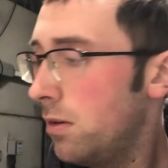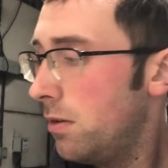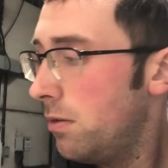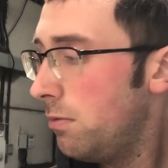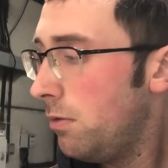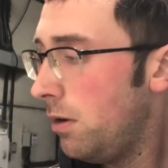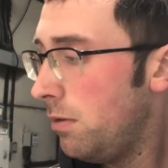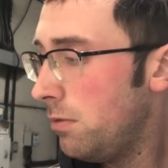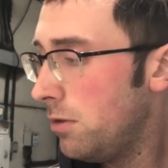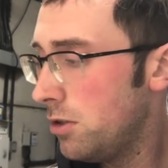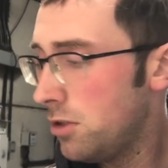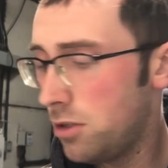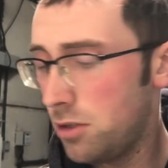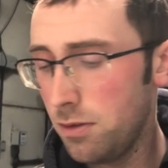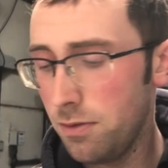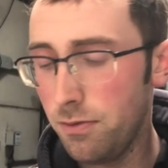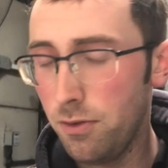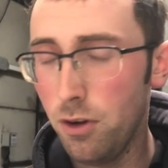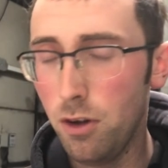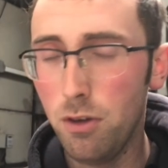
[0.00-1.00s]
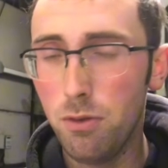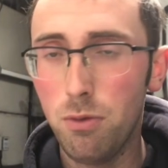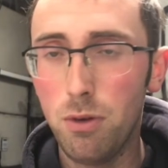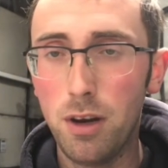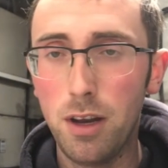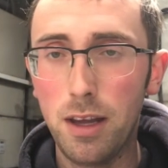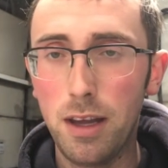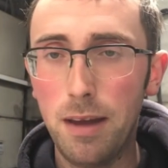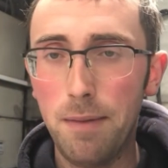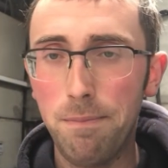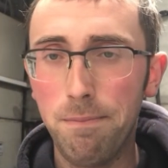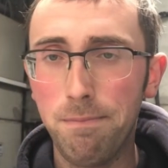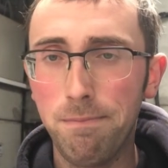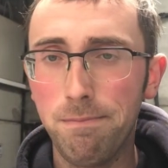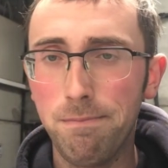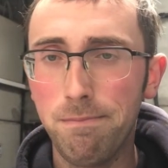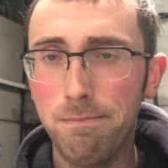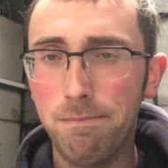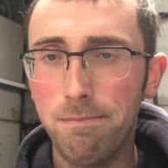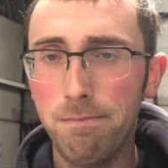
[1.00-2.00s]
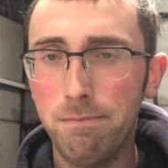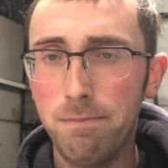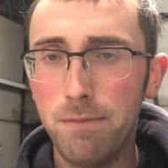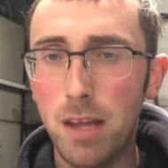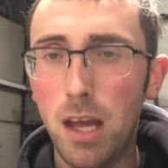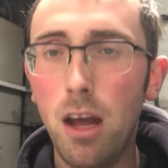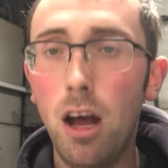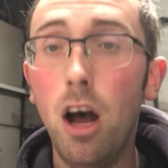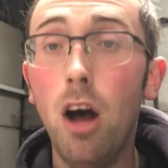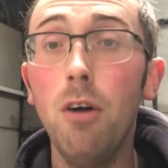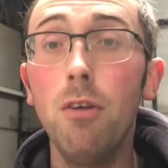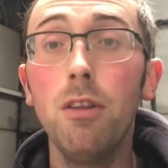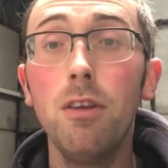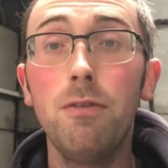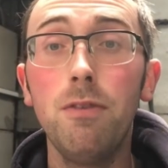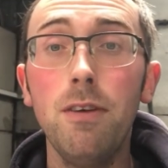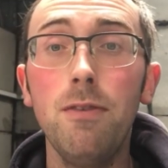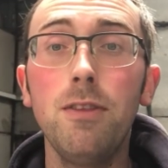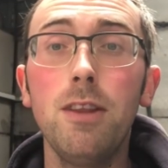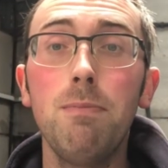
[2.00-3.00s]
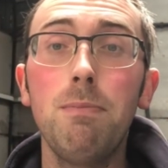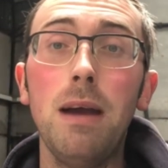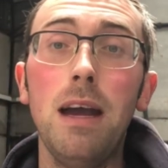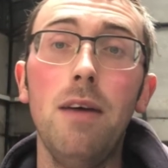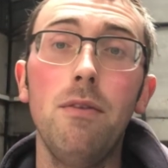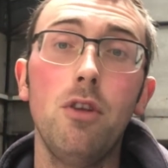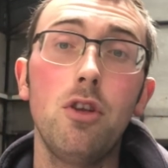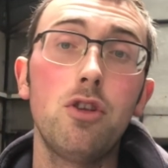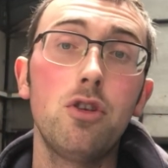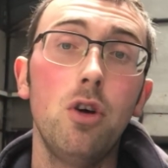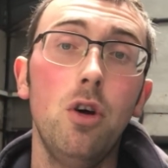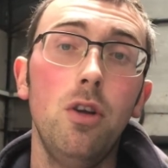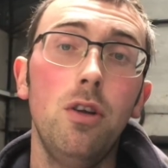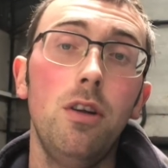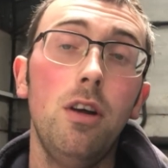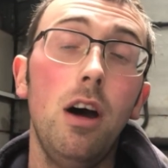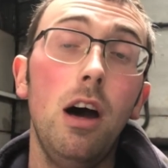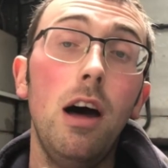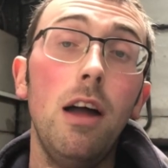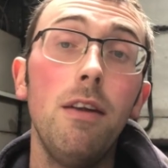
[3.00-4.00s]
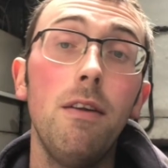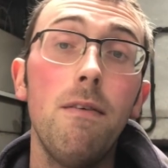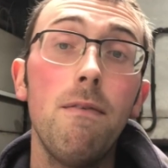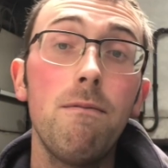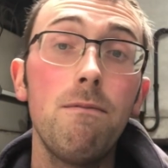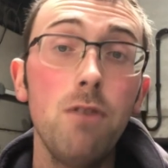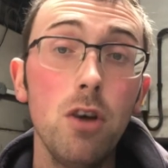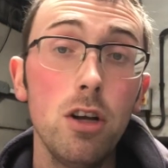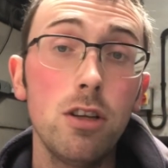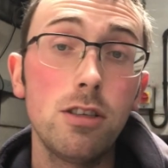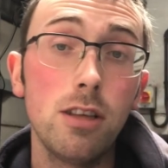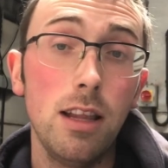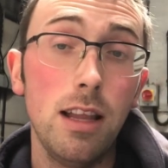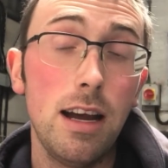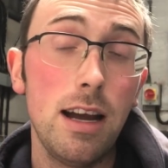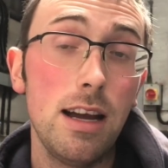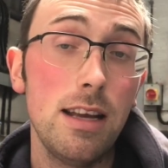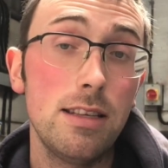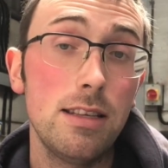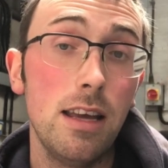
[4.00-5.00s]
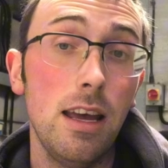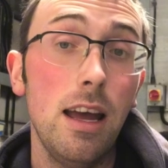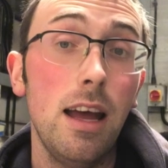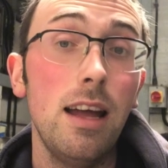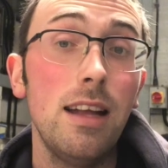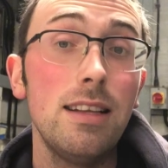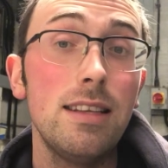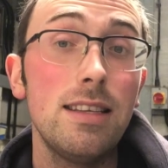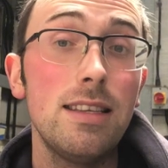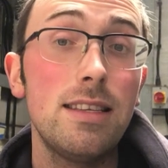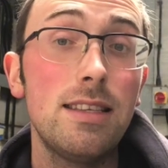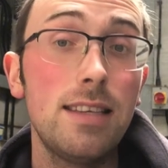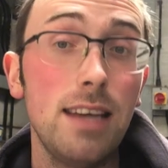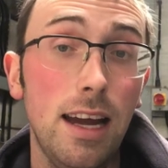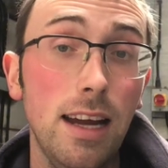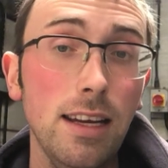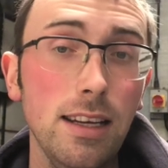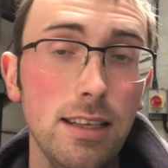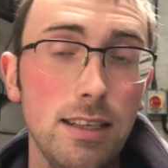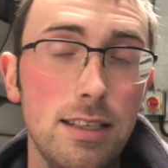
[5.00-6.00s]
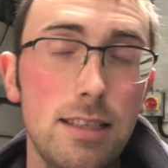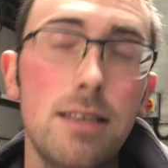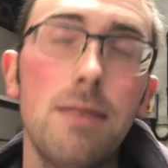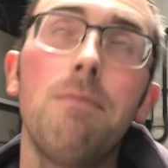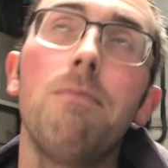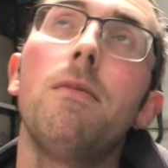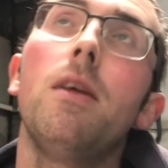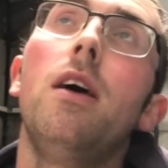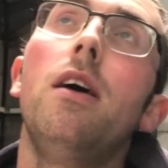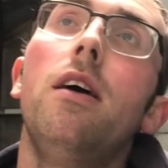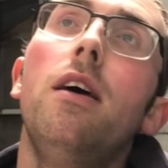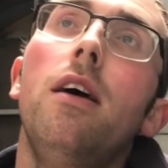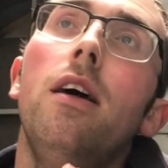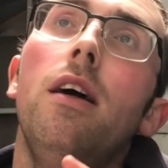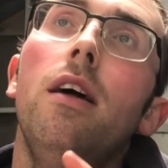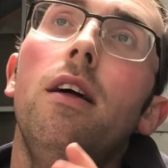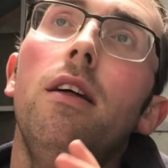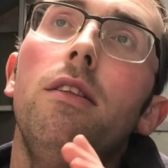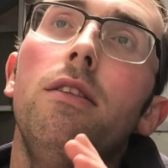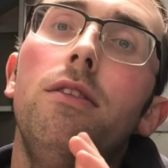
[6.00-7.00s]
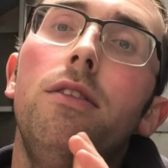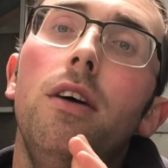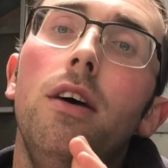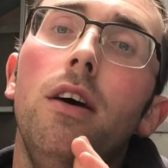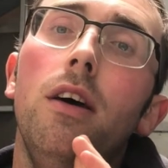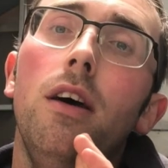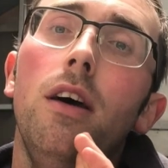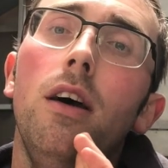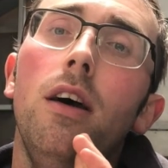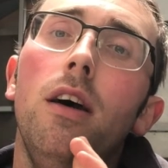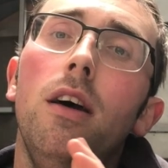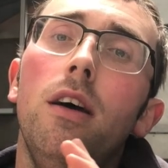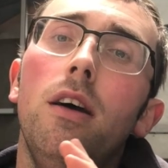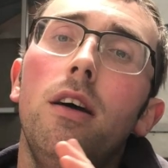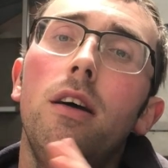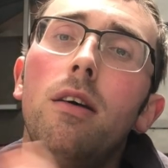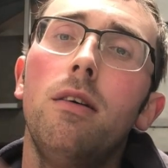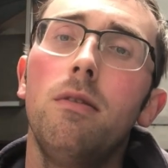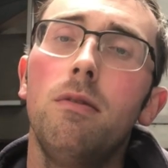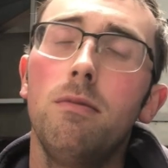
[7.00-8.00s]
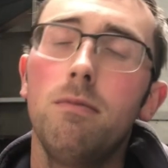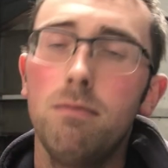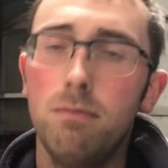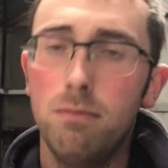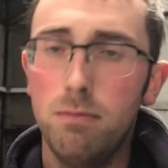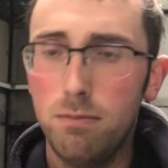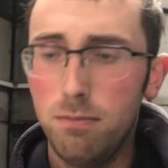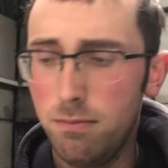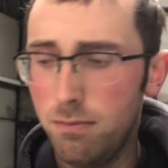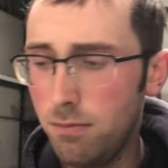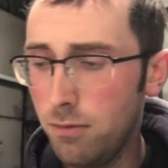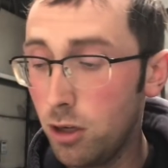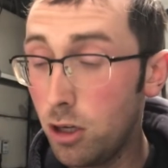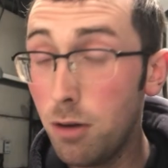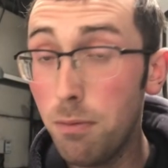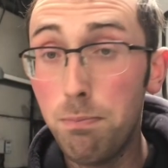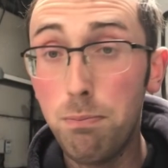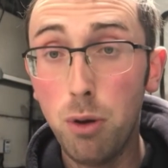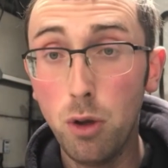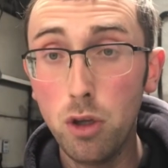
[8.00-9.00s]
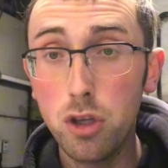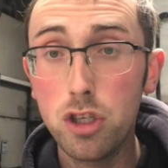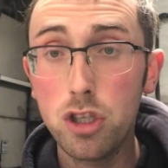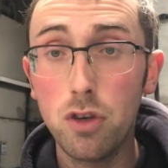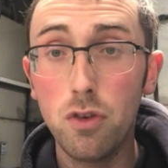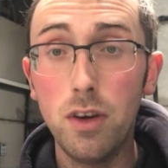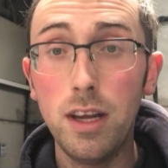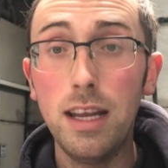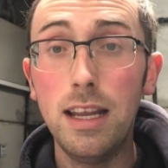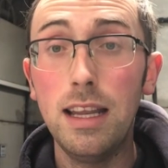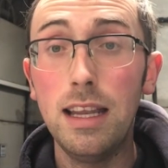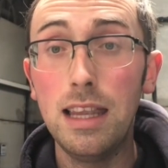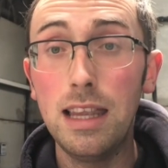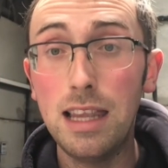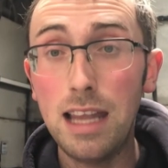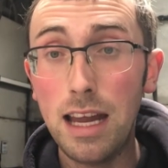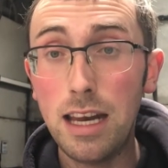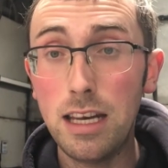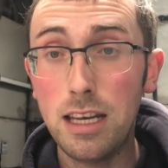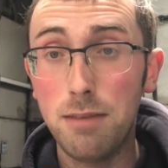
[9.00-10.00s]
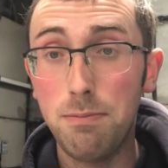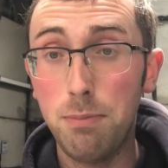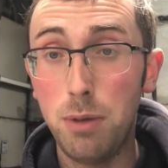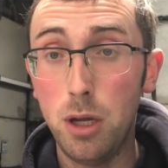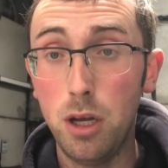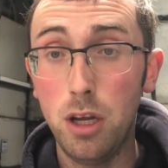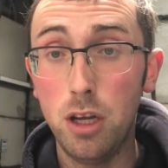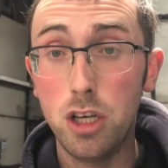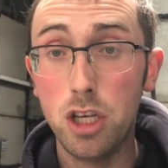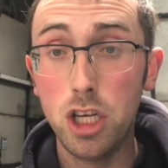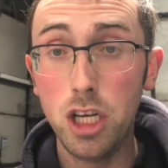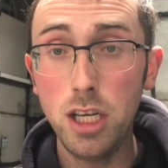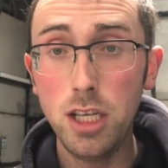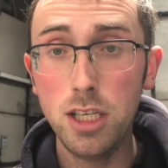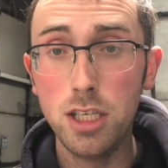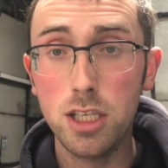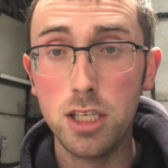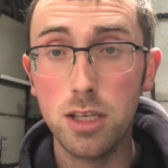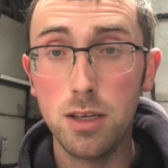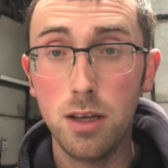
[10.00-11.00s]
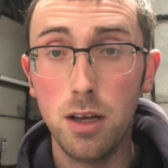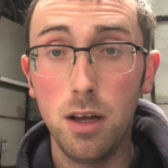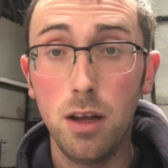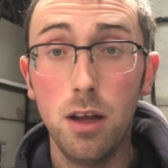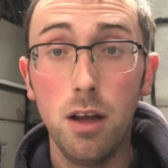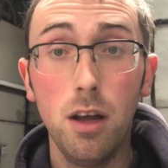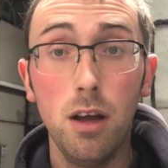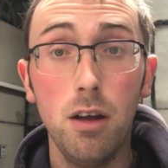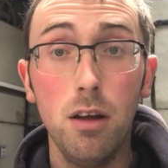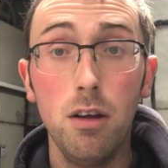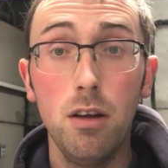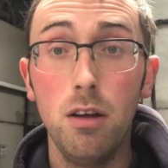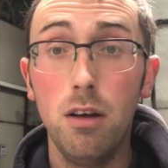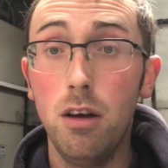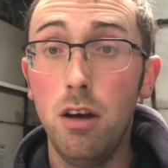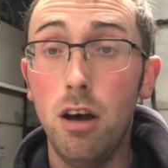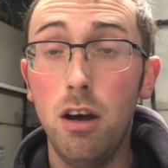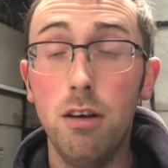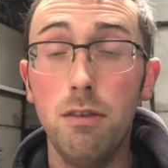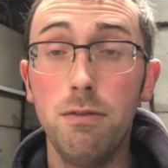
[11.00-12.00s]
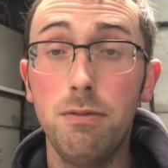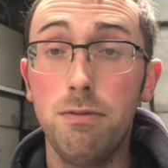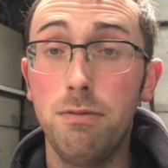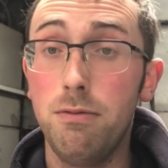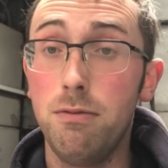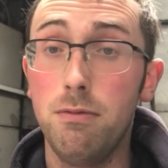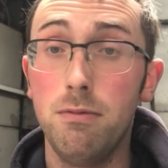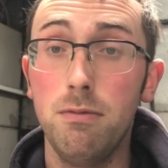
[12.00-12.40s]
What was the fourth one again? Oh, the £50 a tonne on fertiliser tax. The compulsory land purchase of